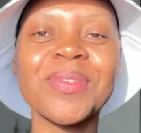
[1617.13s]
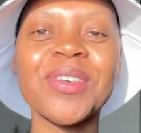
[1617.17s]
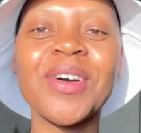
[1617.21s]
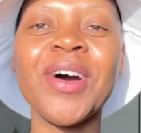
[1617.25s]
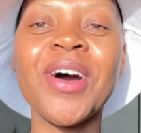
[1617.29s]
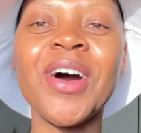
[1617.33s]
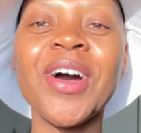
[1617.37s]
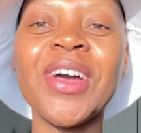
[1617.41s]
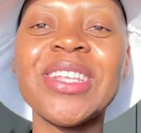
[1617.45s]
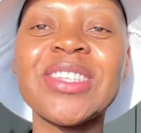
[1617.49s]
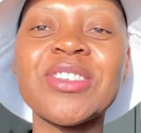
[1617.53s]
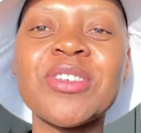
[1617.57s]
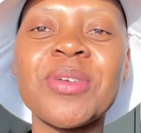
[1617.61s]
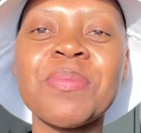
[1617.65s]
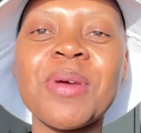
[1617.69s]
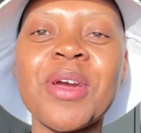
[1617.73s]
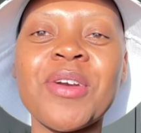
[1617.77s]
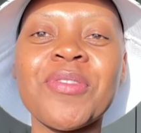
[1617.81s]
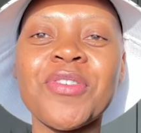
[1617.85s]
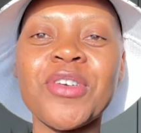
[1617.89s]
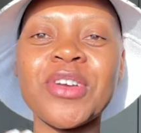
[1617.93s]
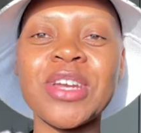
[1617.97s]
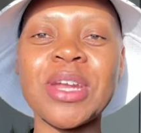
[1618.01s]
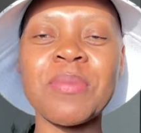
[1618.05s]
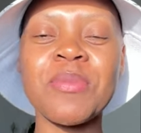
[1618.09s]
Oh, it's on my
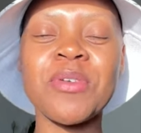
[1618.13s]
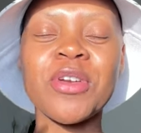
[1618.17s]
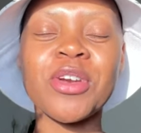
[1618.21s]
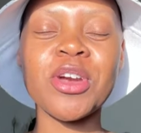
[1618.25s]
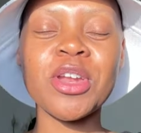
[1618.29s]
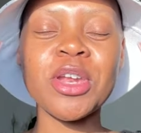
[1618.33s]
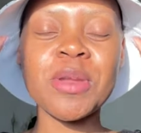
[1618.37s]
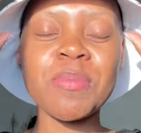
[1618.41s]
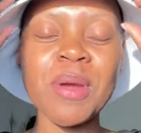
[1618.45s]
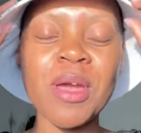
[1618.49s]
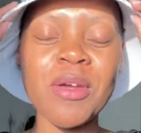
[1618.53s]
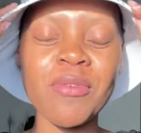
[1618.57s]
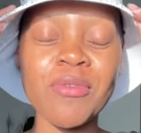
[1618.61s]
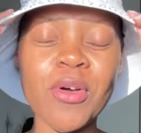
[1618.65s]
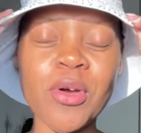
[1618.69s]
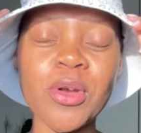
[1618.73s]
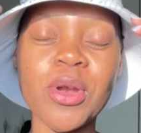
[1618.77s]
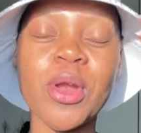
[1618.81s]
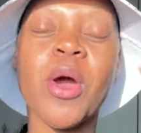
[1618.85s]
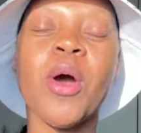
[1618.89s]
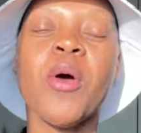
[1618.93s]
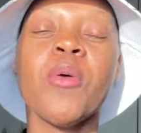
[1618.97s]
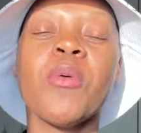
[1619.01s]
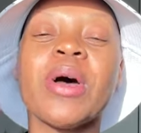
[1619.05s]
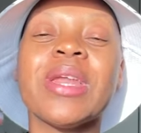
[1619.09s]
phone. I'm recording my phone.
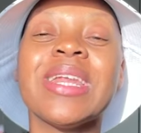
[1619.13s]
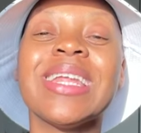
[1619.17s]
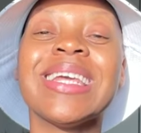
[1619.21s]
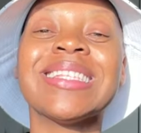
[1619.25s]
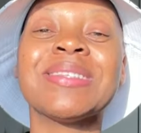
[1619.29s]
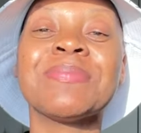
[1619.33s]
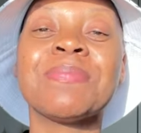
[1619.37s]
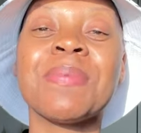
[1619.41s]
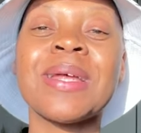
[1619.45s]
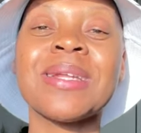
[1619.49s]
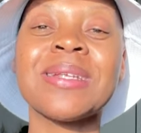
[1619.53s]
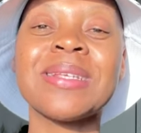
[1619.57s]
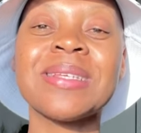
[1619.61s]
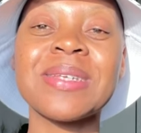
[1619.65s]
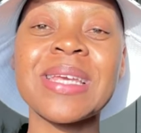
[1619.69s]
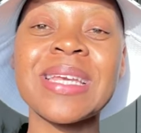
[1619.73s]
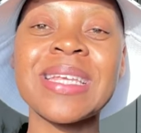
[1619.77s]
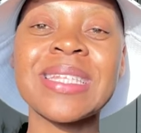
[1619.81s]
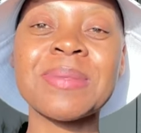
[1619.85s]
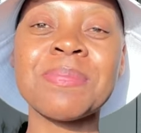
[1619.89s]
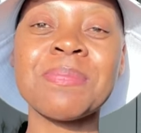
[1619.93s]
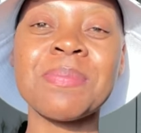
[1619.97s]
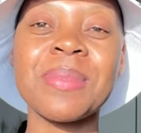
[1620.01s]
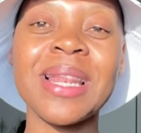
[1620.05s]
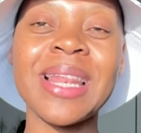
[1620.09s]
But
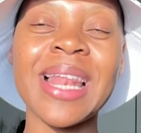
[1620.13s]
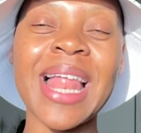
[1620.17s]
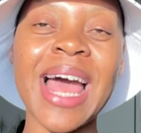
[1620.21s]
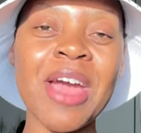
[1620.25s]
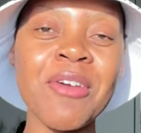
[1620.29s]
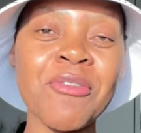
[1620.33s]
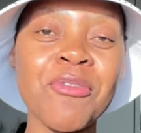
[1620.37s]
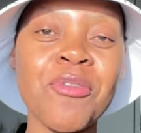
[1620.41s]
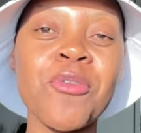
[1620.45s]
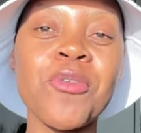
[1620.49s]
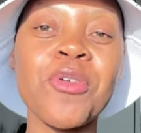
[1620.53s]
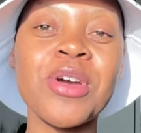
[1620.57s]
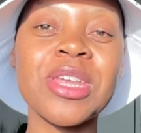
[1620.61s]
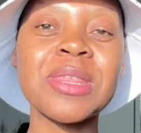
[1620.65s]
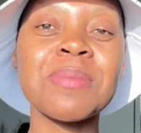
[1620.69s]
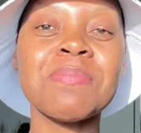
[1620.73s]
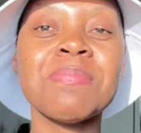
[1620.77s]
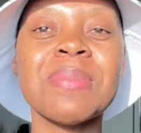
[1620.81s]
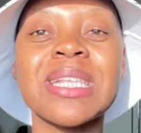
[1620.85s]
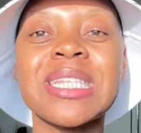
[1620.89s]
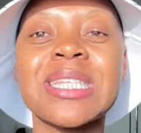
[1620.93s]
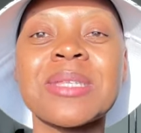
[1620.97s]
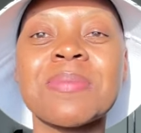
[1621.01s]
it's Life with Miss